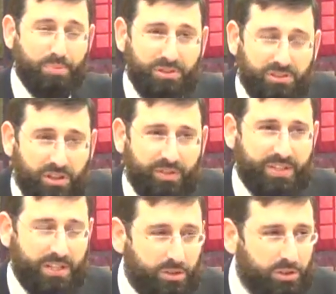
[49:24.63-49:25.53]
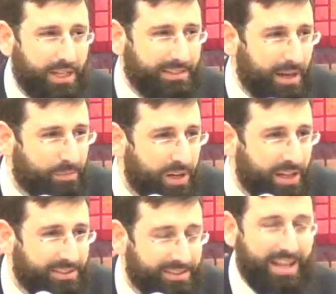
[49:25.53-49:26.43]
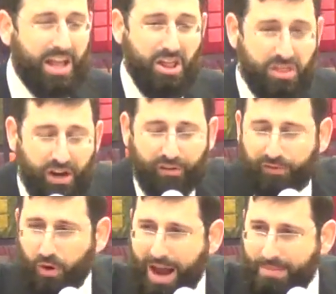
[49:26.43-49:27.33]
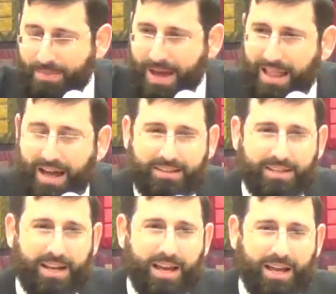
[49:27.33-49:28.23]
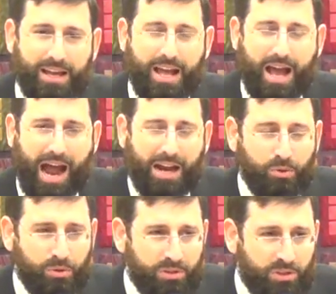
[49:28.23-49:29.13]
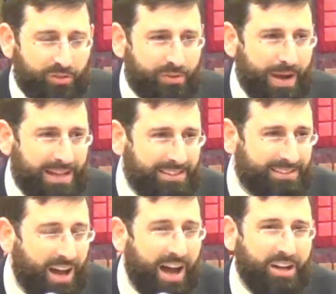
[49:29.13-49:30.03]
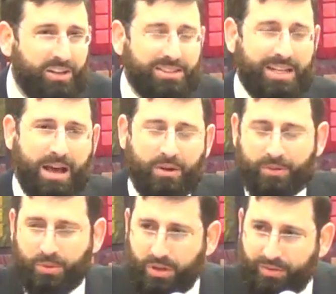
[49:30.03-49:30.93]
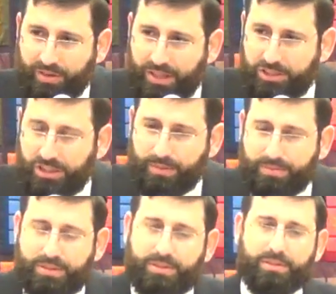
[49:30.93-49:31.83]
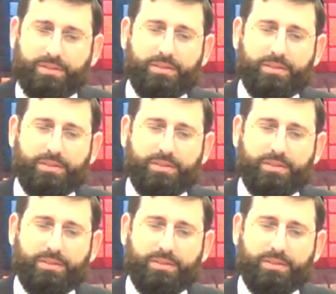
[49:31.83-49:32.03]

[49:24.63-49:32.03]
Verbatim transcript: I preserved Kedushas HaBris. Therefore, I'm a melech today. I ruled over my desires, and now I rule over Egypt.